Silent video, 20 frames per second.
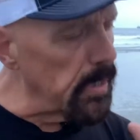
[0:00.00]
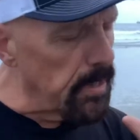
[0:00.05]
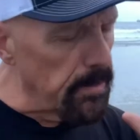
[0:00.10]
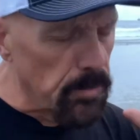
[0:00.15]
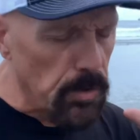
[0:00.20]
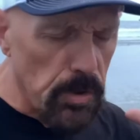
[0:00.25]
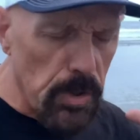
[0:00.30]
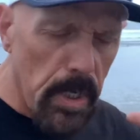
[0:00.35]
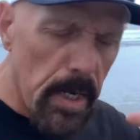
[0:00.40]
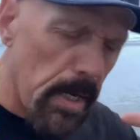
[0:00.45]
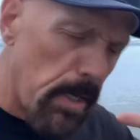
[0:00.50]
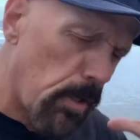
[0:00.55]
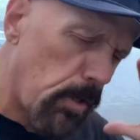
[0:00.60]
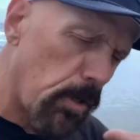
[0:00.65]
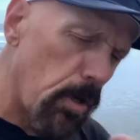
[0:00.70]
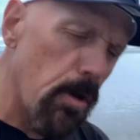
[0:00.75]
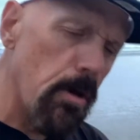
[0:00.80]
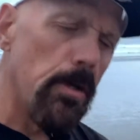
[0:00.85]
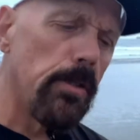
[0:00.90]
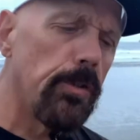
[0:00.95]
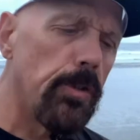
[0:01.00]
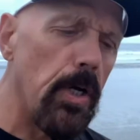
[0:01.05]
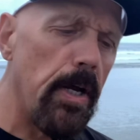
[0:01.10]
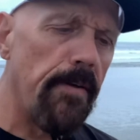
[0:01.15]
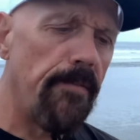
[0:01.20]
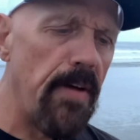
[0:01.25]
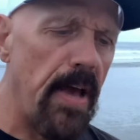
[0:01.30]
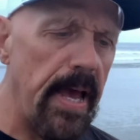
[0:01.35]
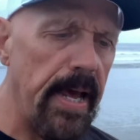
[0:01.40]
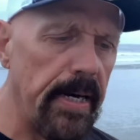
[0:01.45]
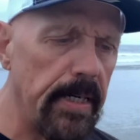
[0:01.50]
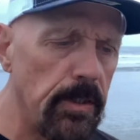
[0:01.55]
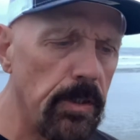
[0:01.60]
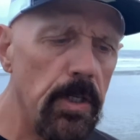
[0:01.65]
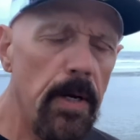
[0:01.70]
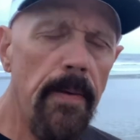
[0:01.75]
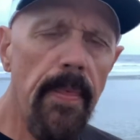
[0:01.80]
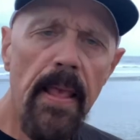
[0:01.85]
gives you a huge advantage.